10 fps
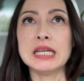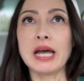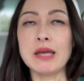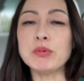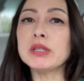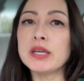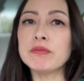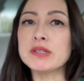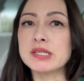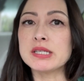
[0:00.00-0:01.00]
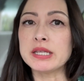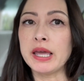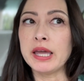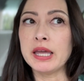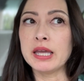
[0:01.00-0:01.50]
I believe this is
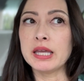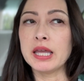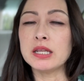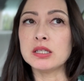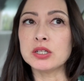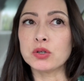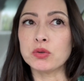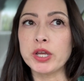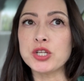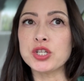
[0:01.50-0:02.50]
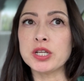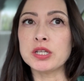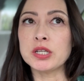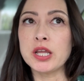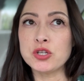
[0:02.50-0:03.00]
a
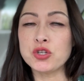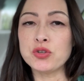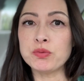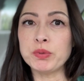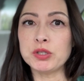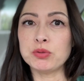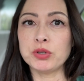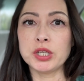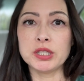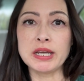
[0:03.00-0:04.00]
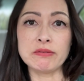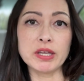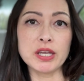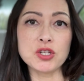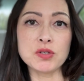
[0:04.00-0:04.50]
integration issue between
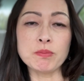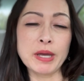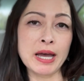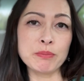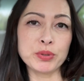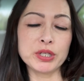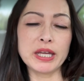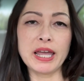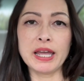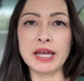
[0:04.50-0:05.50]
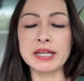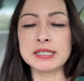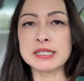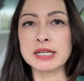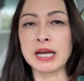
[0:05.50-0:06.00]
navigation map
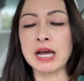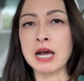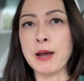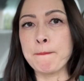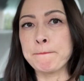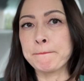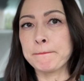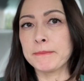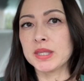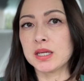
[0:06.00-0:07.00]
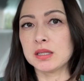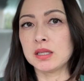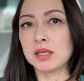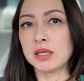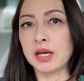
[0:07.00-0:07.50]
and
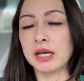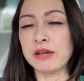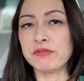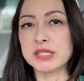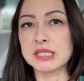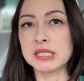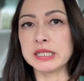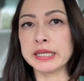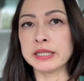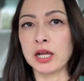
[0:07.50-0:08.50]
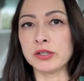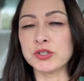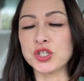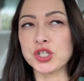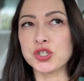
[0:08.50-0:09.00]
the FSD
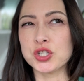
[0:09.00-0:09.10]
technology.